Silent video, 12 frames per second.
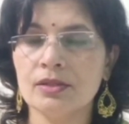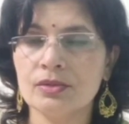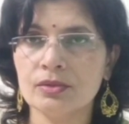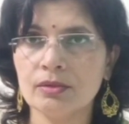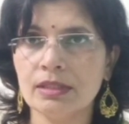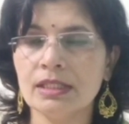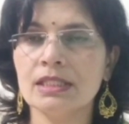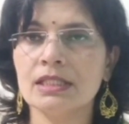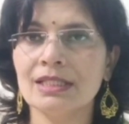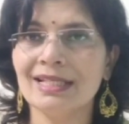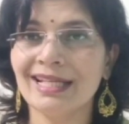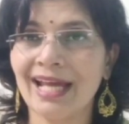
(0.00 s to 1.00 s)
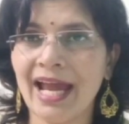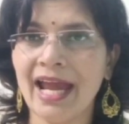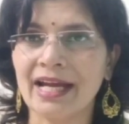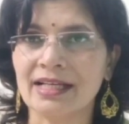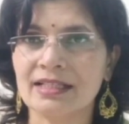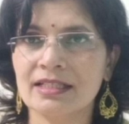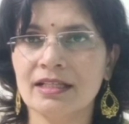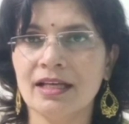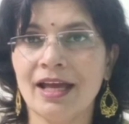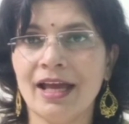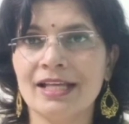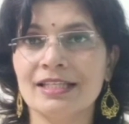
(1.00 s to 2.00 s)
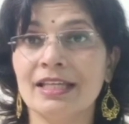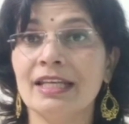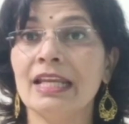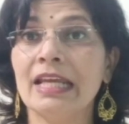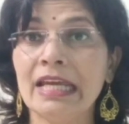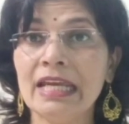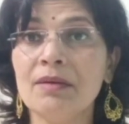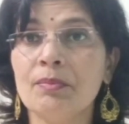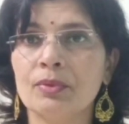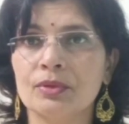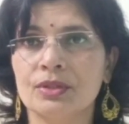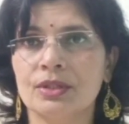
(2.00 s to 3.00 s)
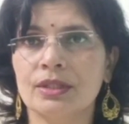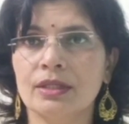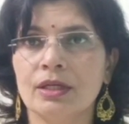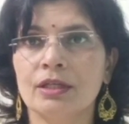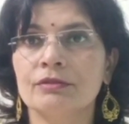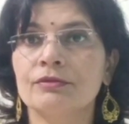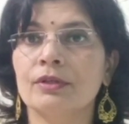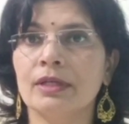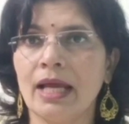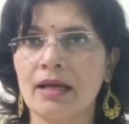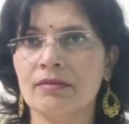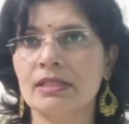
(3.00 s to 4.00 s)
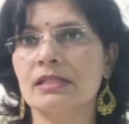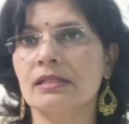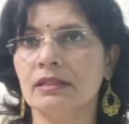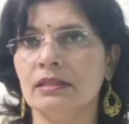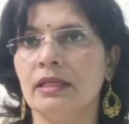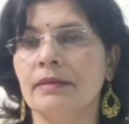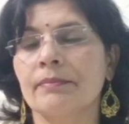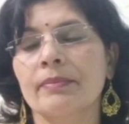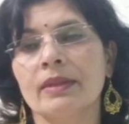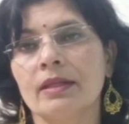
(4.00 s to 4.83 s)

So listening act as an input for language learning.